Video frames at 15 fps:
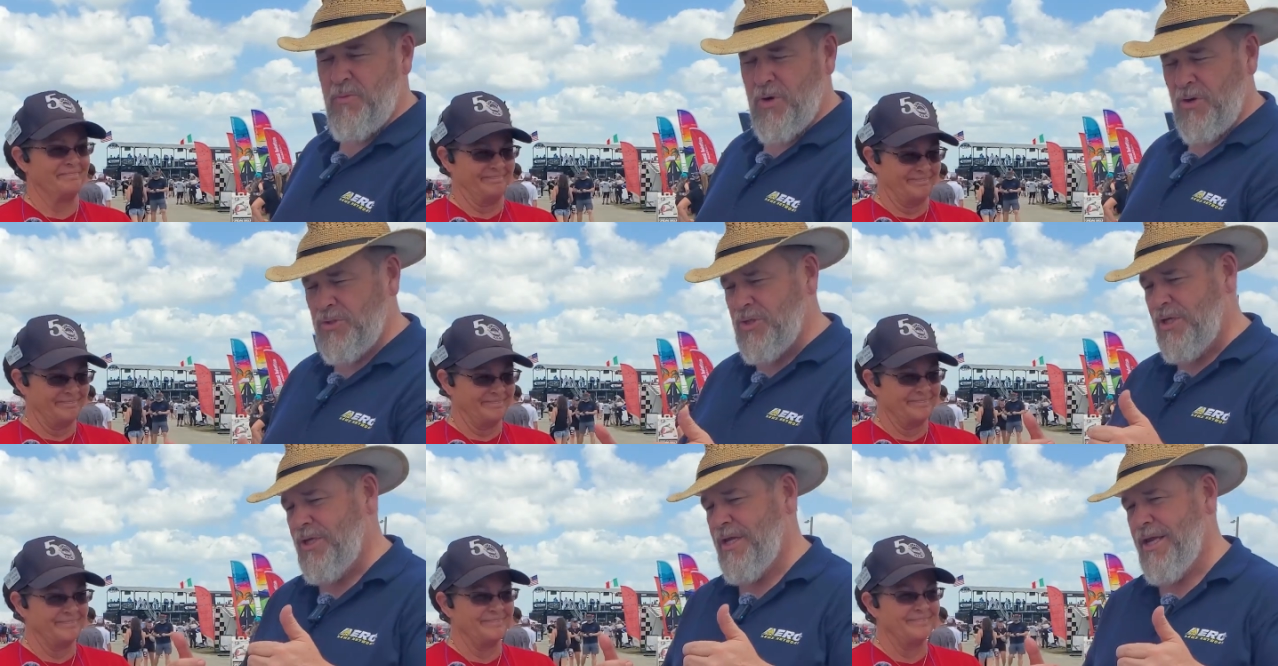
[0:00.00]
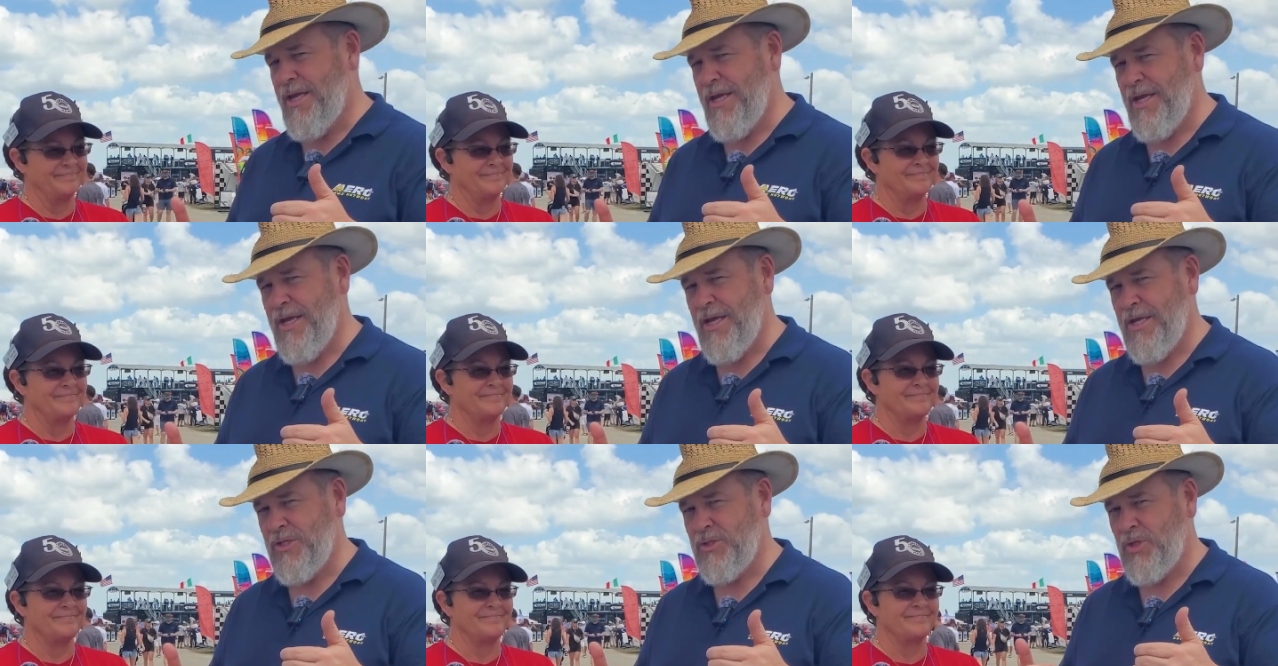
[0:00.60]
Speaker 1: Rosie
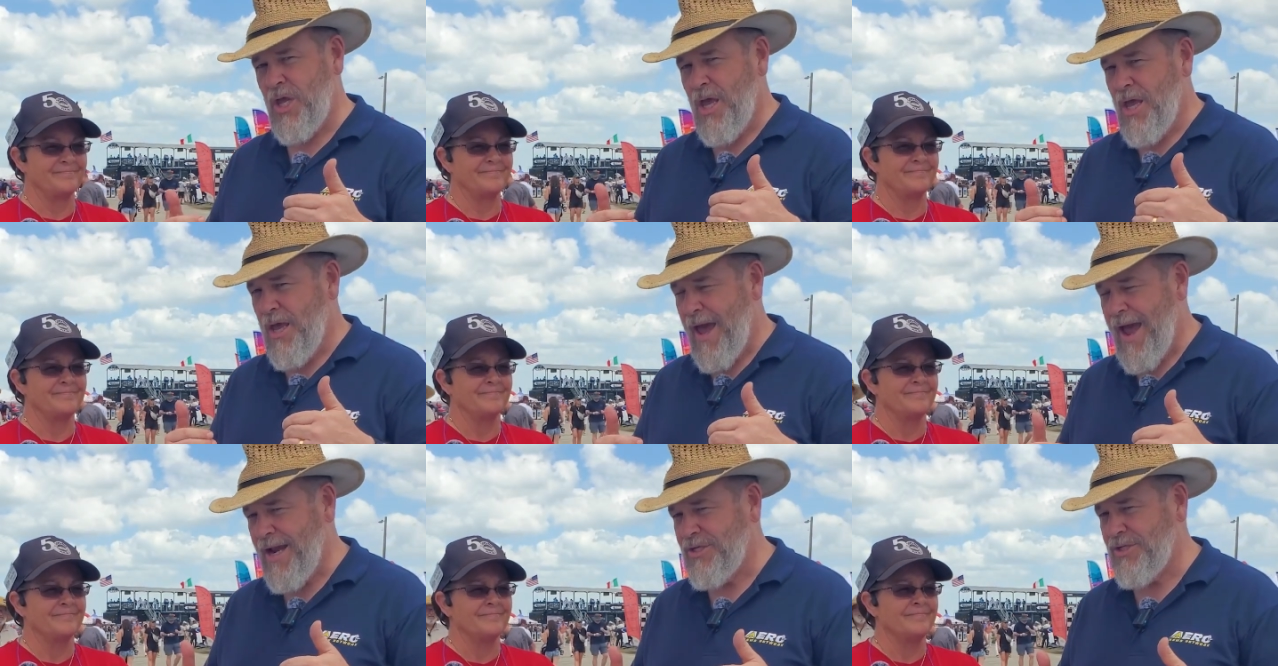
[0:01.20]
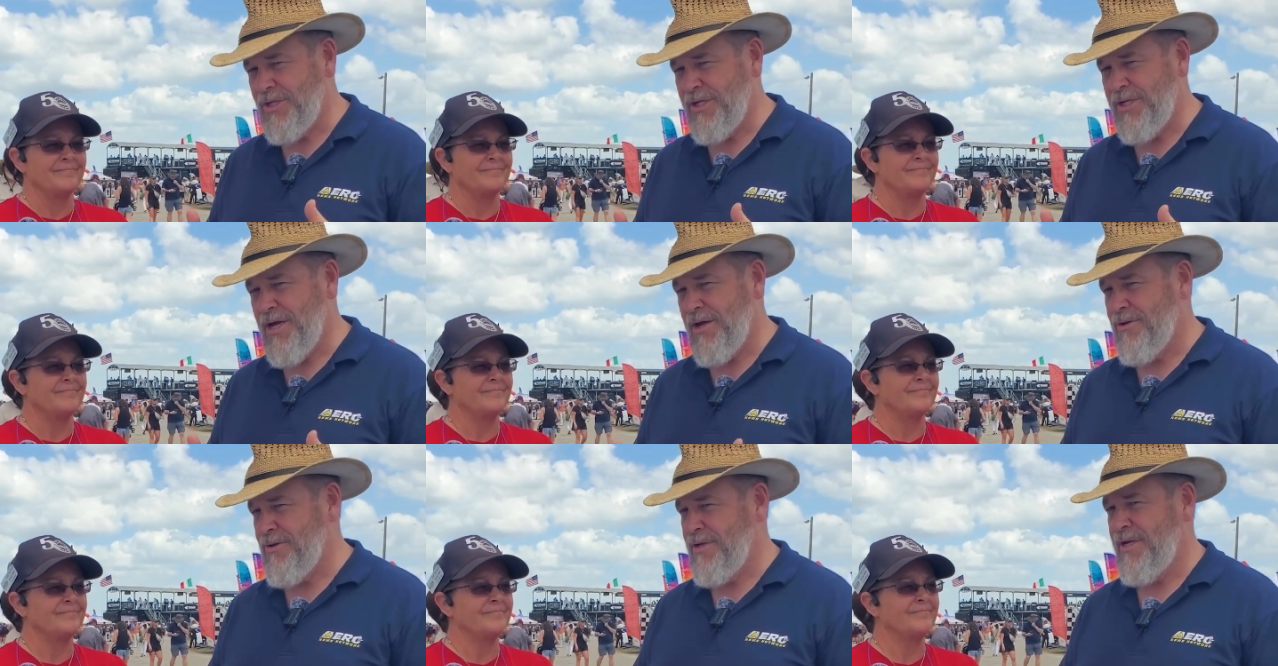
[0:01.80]
is actually
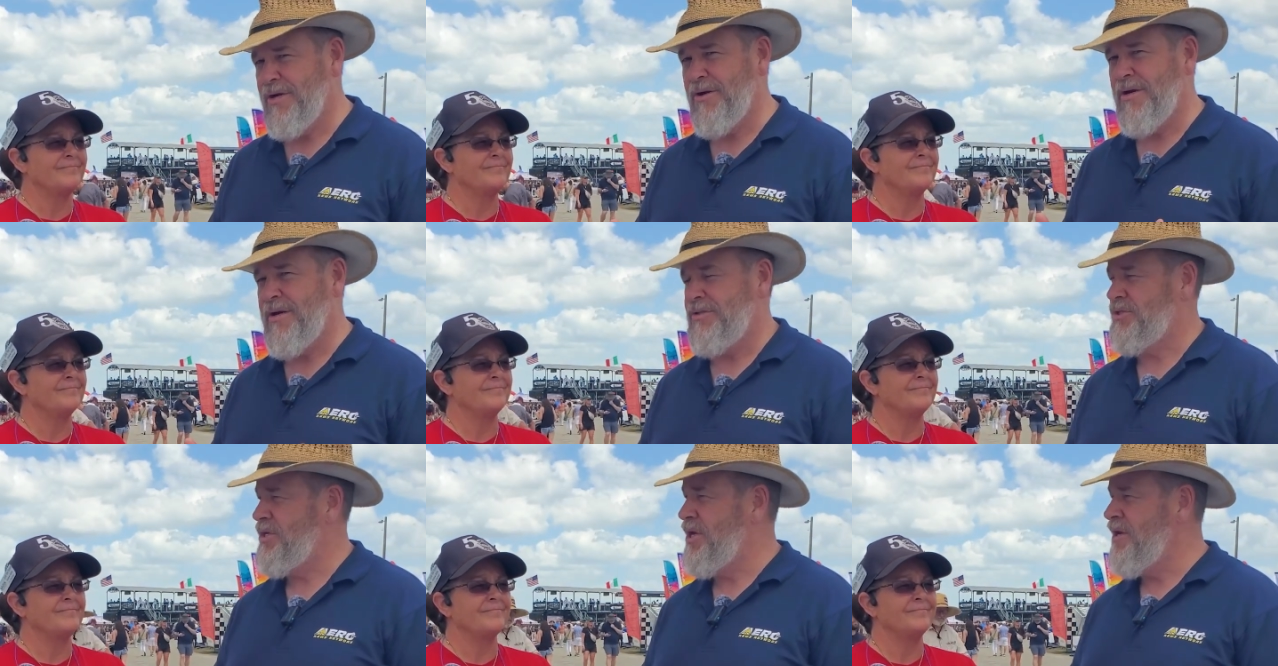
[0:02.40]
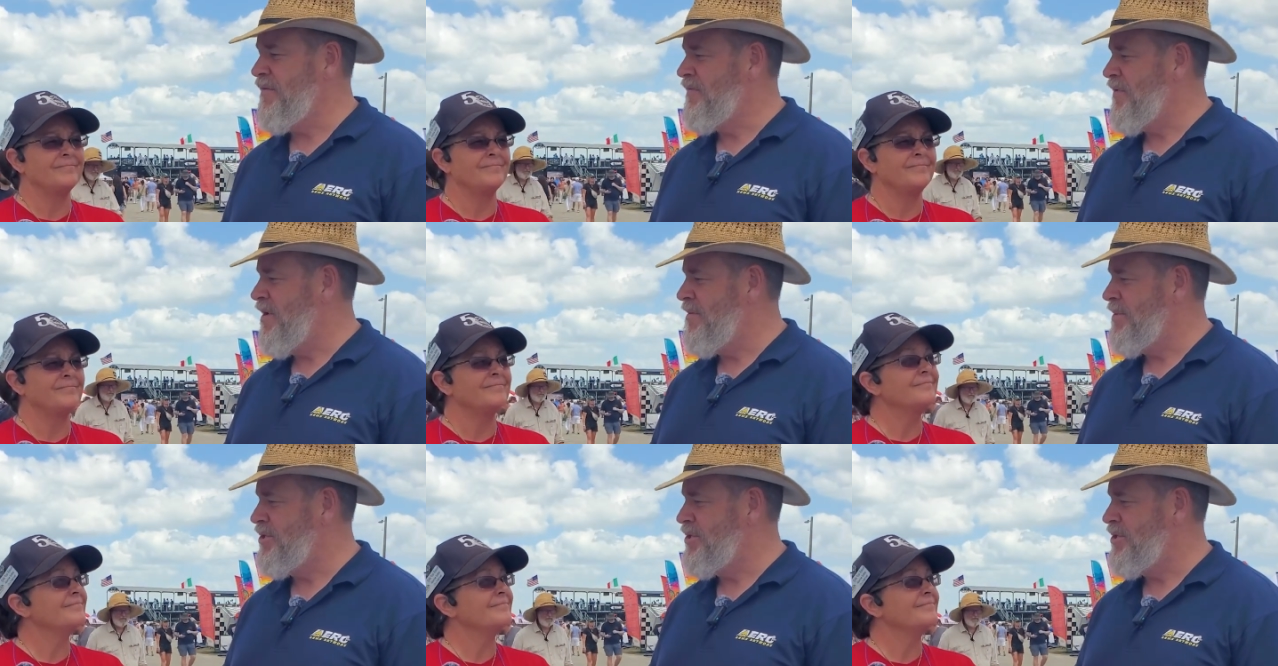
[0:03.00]
not only here at Sun and Fun,